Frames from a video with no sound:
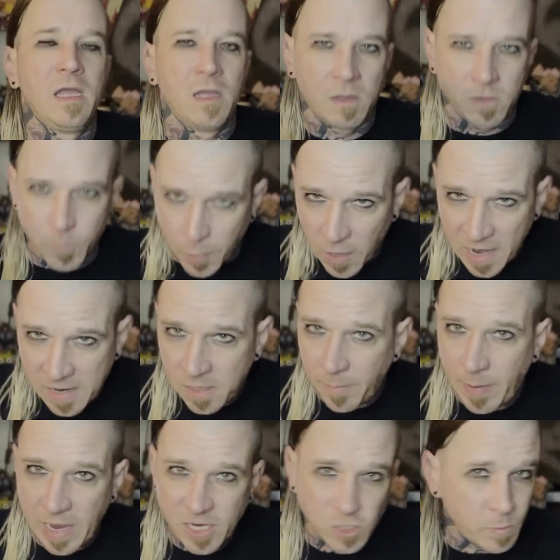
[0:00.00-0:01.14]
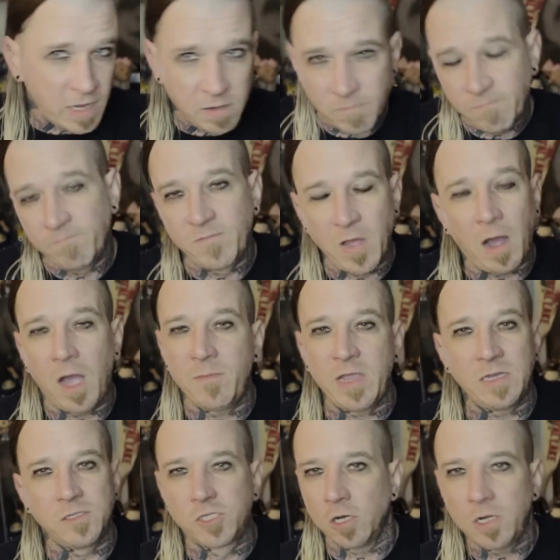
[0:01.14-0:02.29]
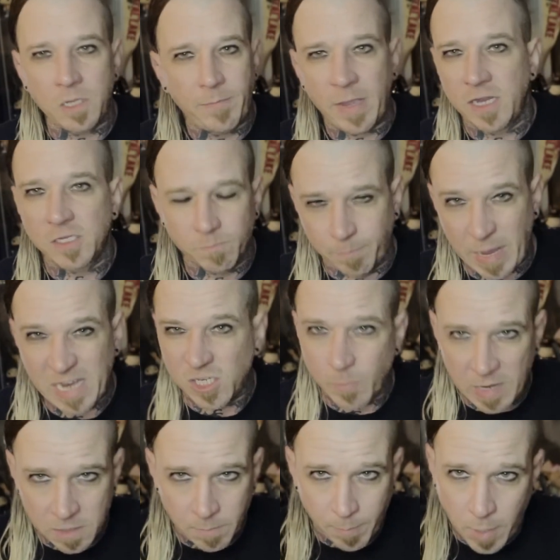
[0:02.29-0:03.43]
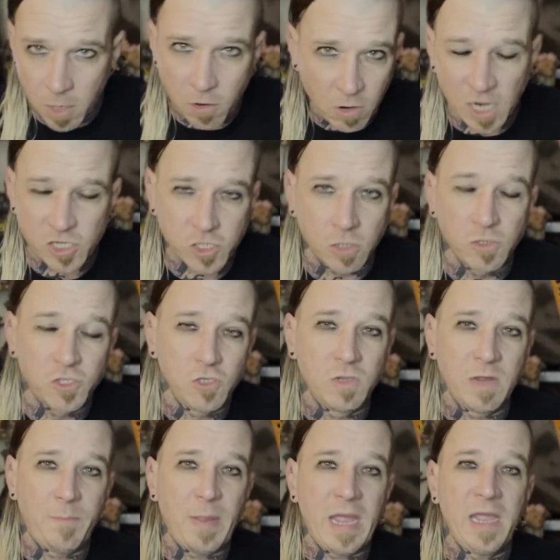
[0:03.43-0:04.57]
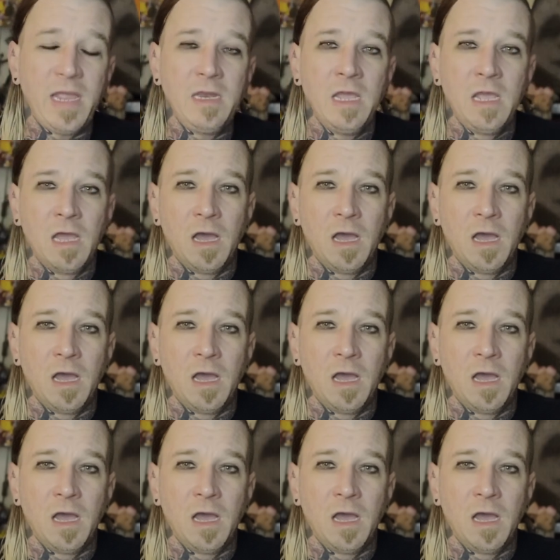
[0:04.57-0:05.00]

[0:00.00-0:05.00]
you play in the basement, dirty basement, punk rock shows. You get paid.